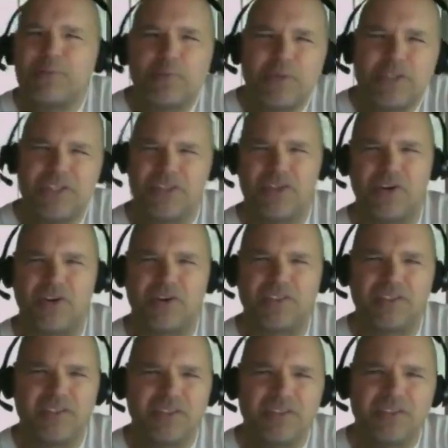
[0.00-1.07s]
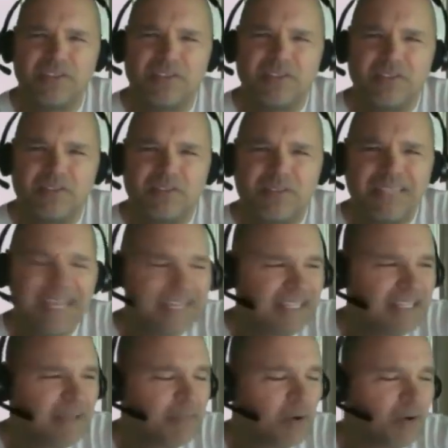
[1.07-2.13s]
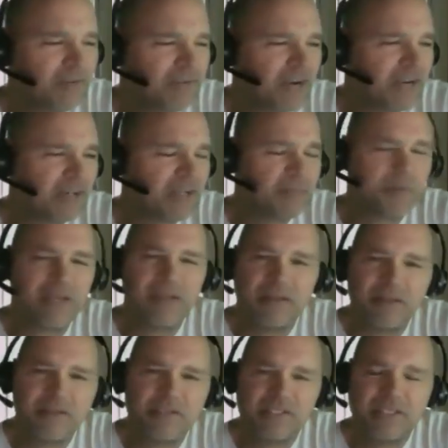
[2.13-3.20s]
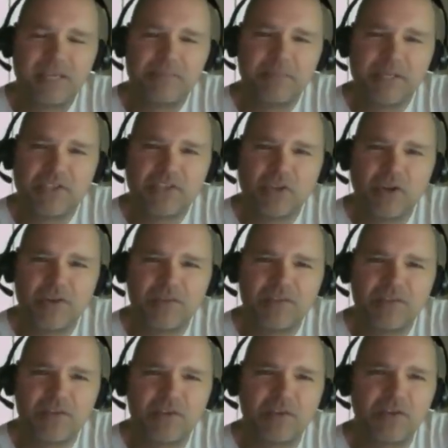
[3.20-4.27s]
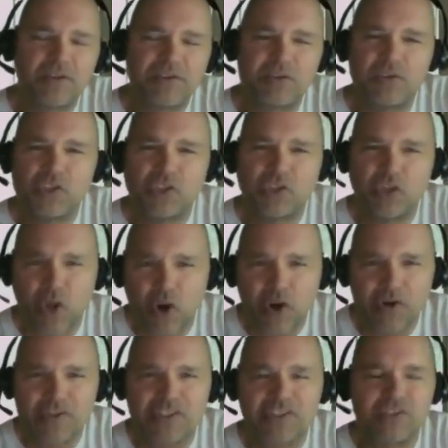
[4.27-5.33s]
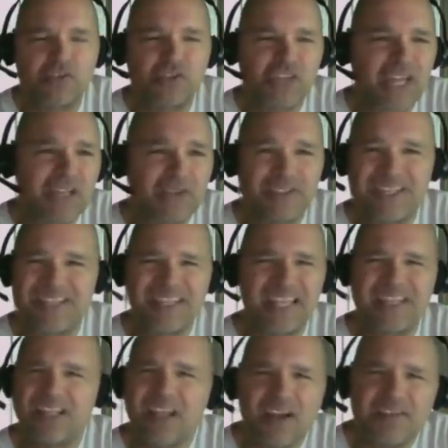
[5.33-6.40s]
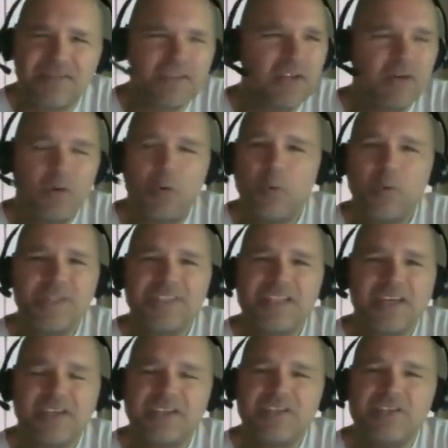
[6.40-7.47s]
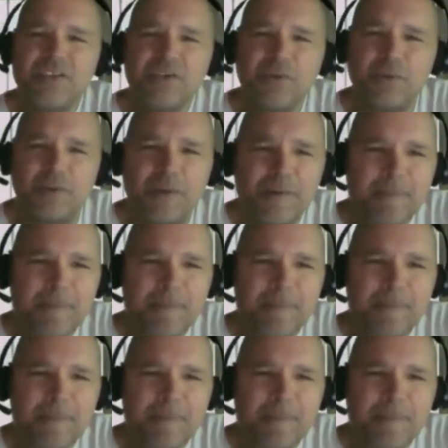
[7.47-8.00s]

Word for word: prison yard, getting them all fired up and uh, to get pissed off at their at their guards and their jailers that they love. Well, what's that going to do?